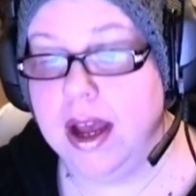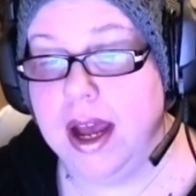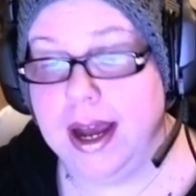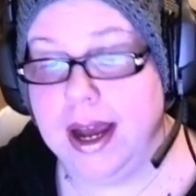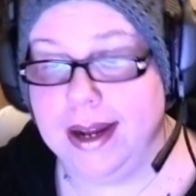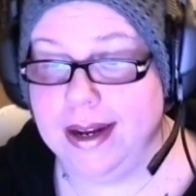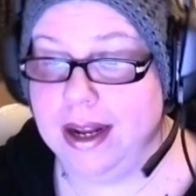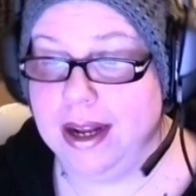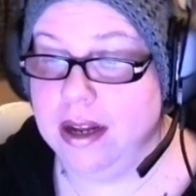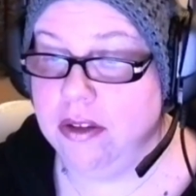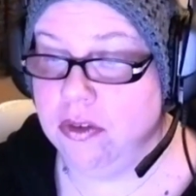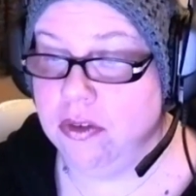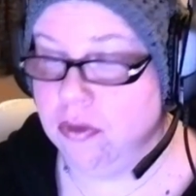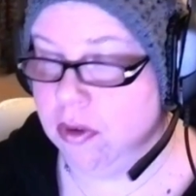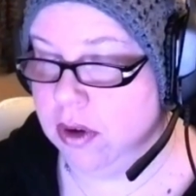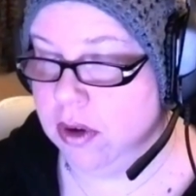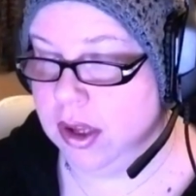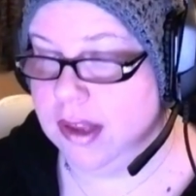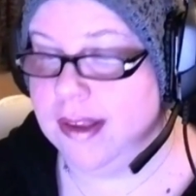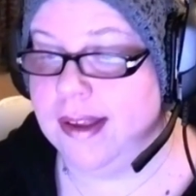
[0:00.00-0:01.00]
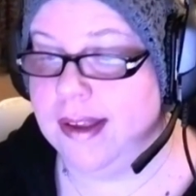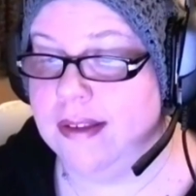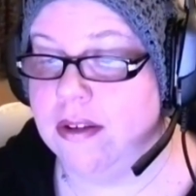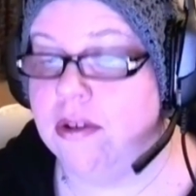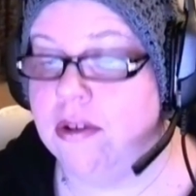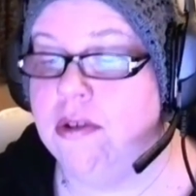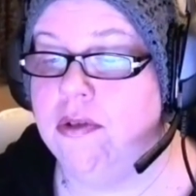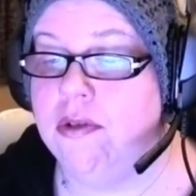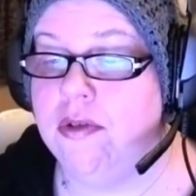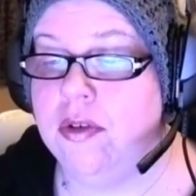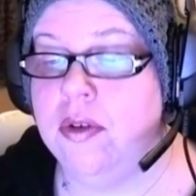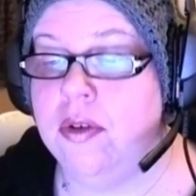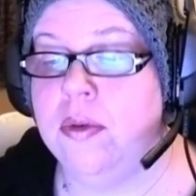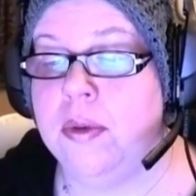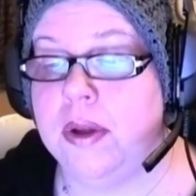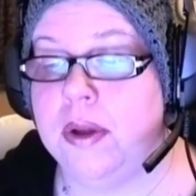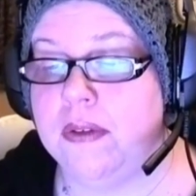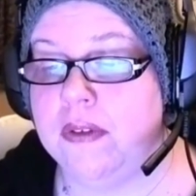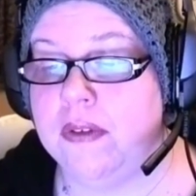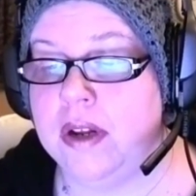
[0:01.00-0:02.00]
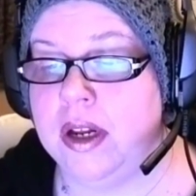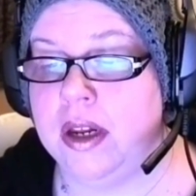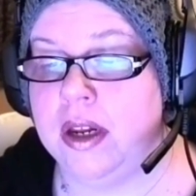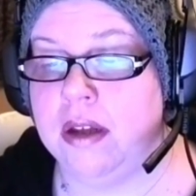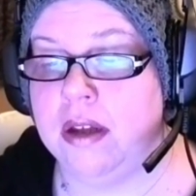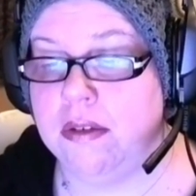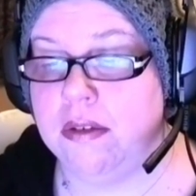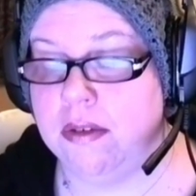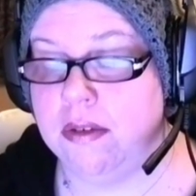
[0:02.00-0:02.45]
And Ellie Scroggett says 112 clinical